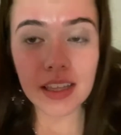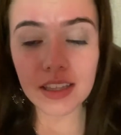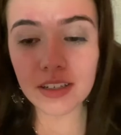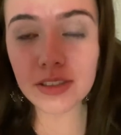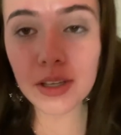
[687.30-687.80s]

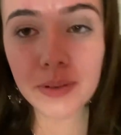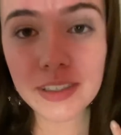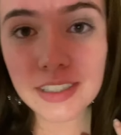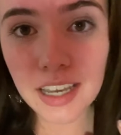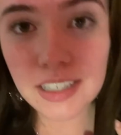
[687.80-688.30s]
There's
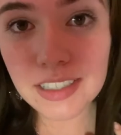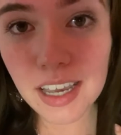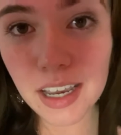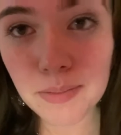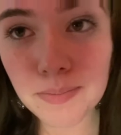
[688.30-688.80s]
always next
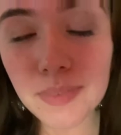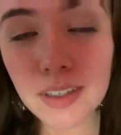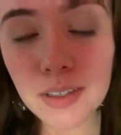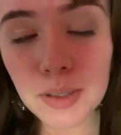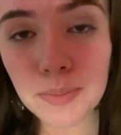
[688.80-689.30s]
time.
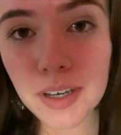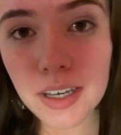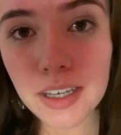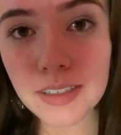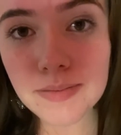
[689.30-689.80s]

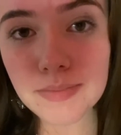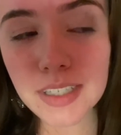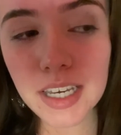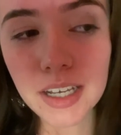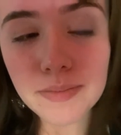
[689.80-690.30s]
But
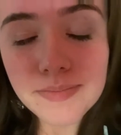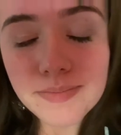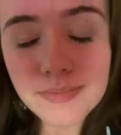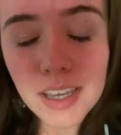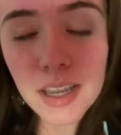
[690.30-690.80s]
yeah,
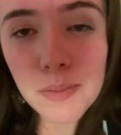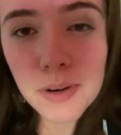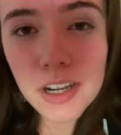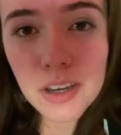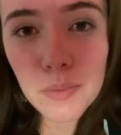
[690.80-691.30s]
I had a
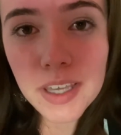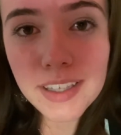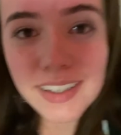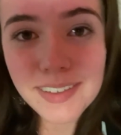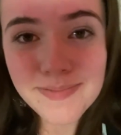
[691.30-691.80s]
pretty good
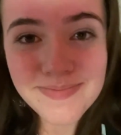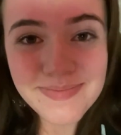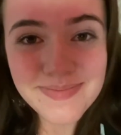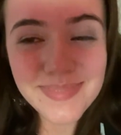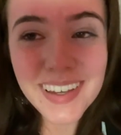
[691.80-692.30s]
week.
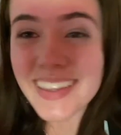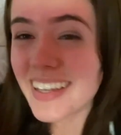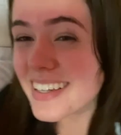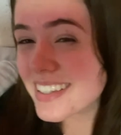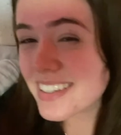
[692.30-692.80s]
But
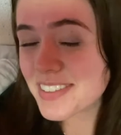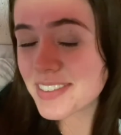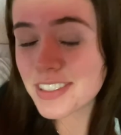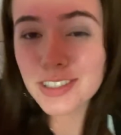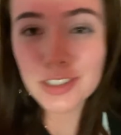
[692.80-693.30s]
thank you
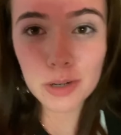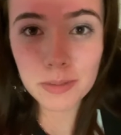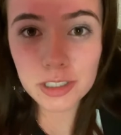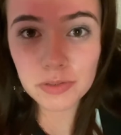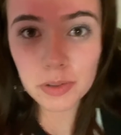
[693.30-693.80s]
so
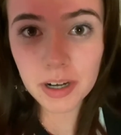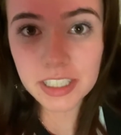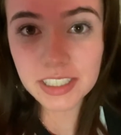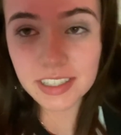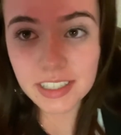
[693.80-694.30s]
much for
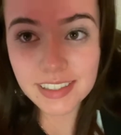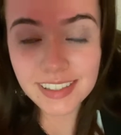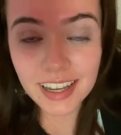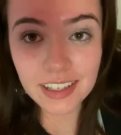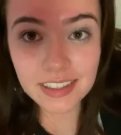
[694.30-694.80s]
watching this
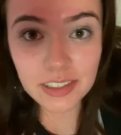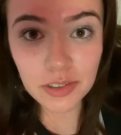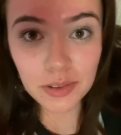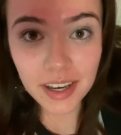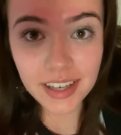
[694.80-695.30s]
and I'll see
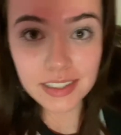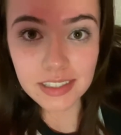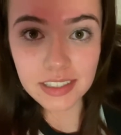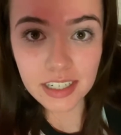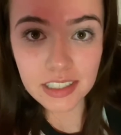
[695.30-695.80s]
you
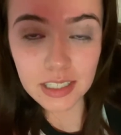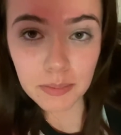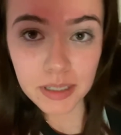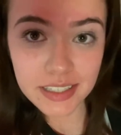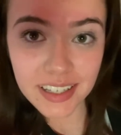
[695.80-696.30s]
guys next
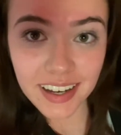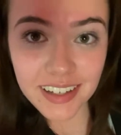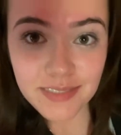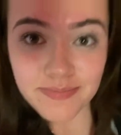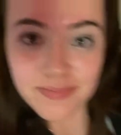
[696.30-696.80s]
time I see ya.
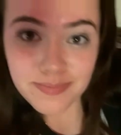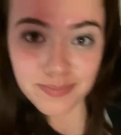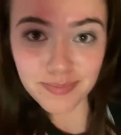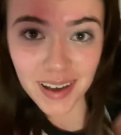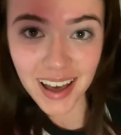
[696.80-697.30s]

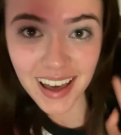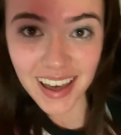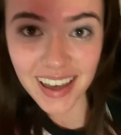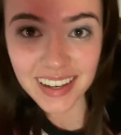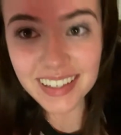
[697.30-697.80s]

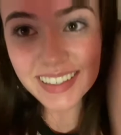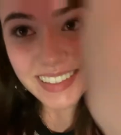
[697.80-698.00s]
Bye!